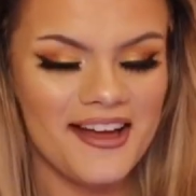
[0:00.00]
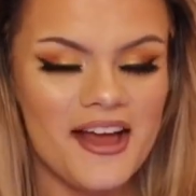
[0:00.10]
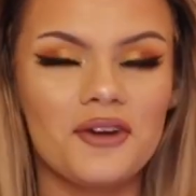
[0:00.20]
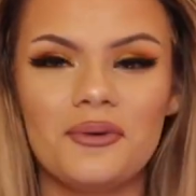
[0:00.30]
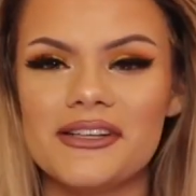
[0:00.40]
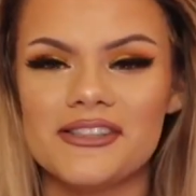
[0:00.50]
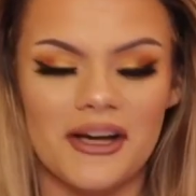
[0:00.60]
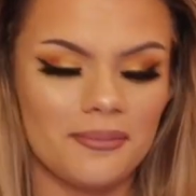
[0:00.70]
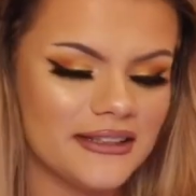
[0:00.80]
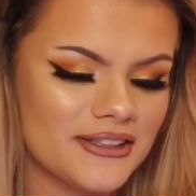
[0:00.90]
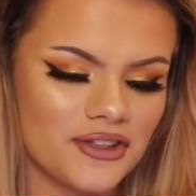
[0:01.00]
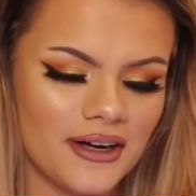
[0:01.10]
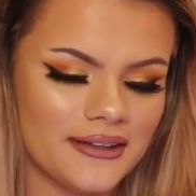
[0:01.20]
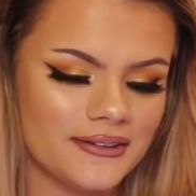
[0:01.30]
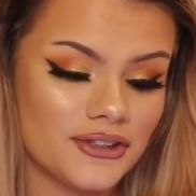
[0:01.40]
In a wheelchair. Please
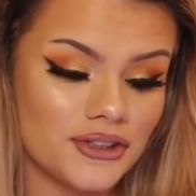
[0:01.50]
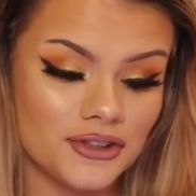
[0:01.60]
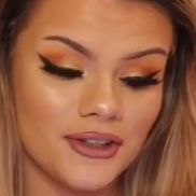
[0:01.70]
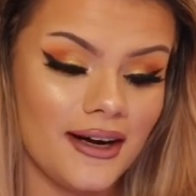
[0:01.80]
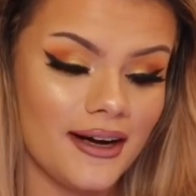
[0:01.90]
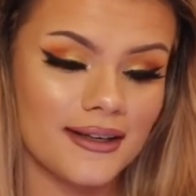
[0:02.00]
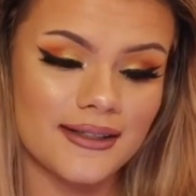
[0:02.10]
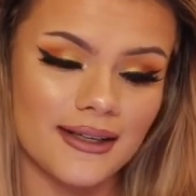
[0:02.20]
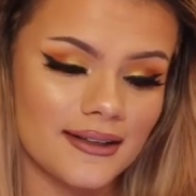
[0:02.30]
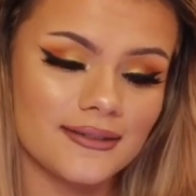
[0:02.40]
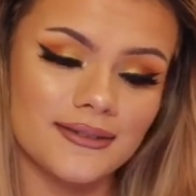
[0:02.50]
try. Try, because I'm